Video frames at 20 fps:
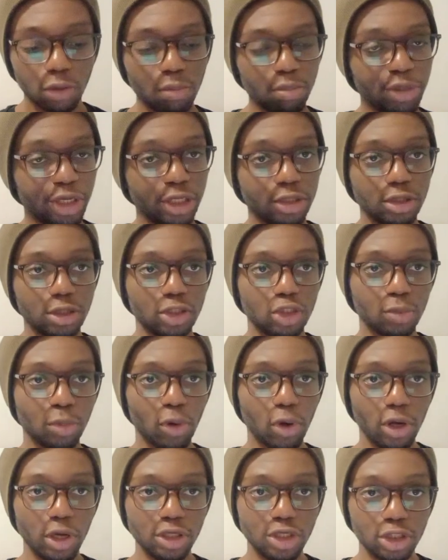picked a
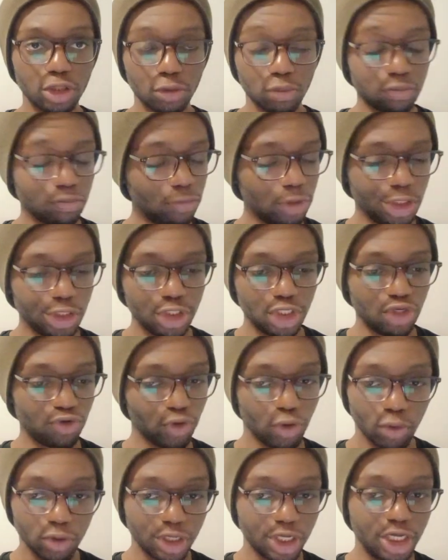spot and just
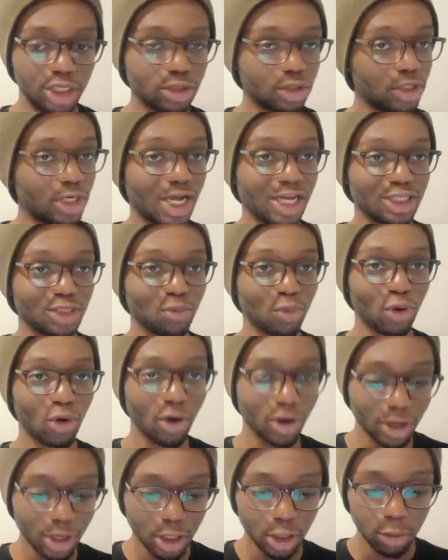drilled it into that
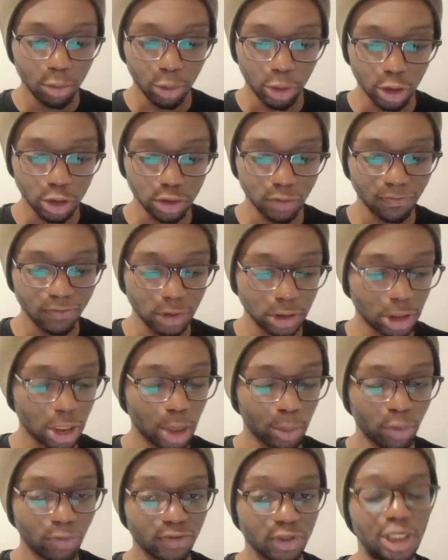spot because of the
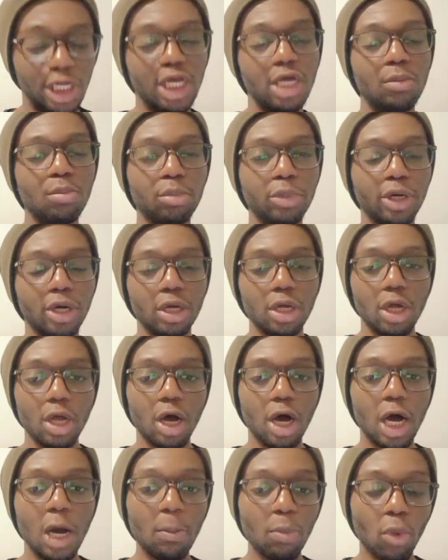time of the game. But
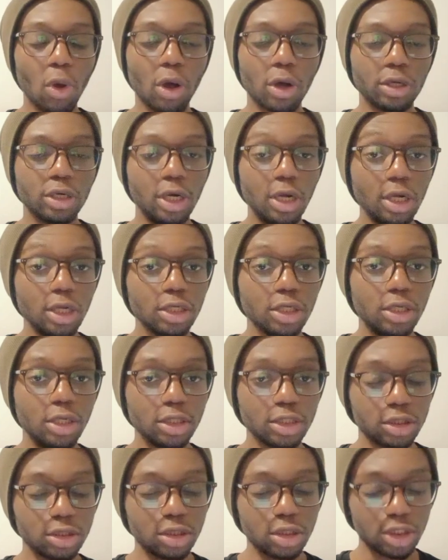I'm not gonna
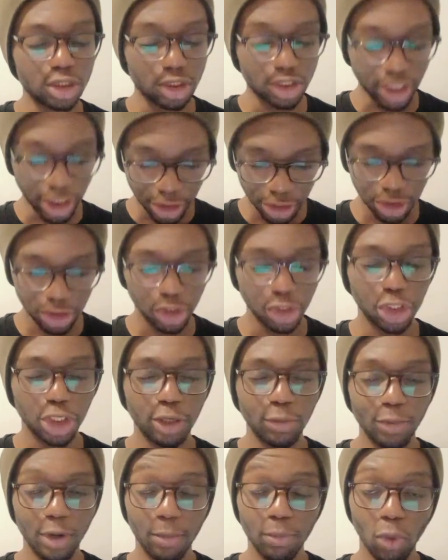censure
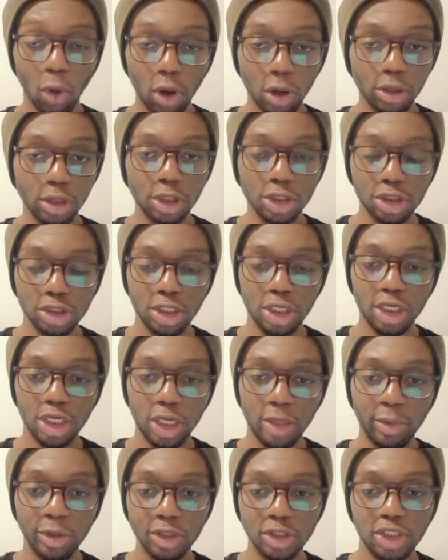him. I'm not gonna slate
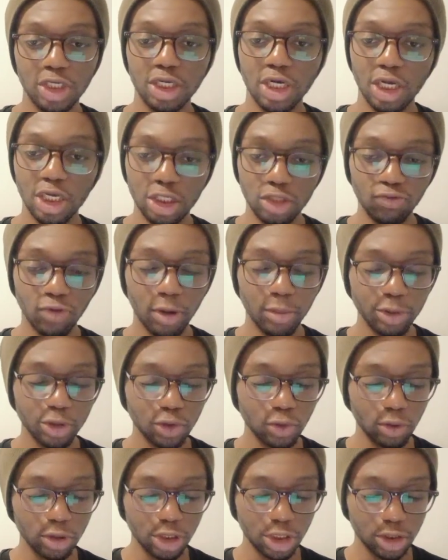him and say that he's rubbish
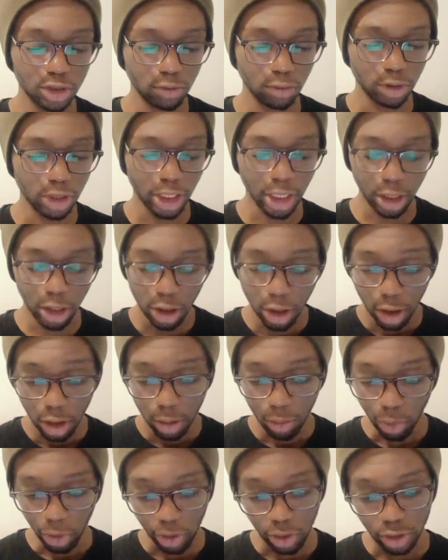or this or that
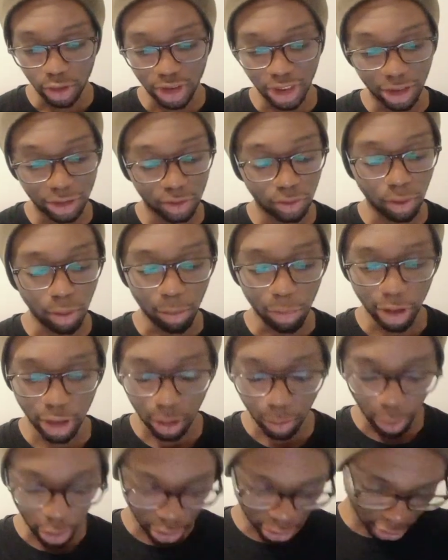because that's not me. But